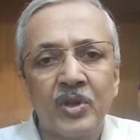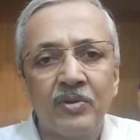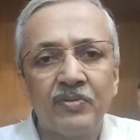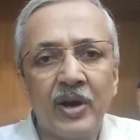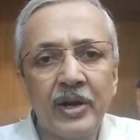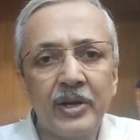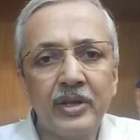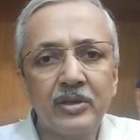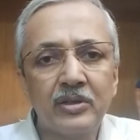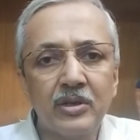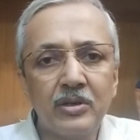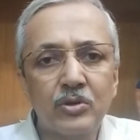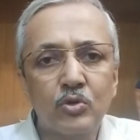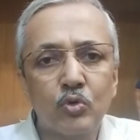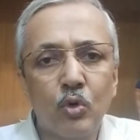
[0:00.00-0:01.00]
fighting
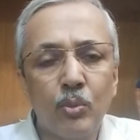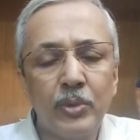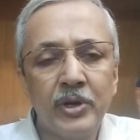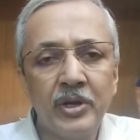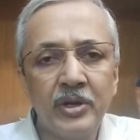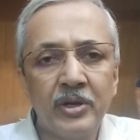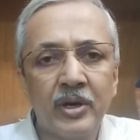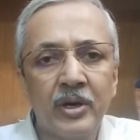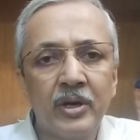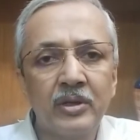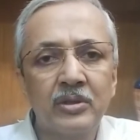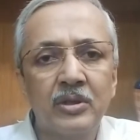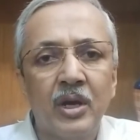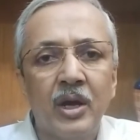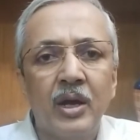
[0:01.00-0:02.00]
since so many
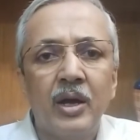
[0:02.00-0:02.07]
years,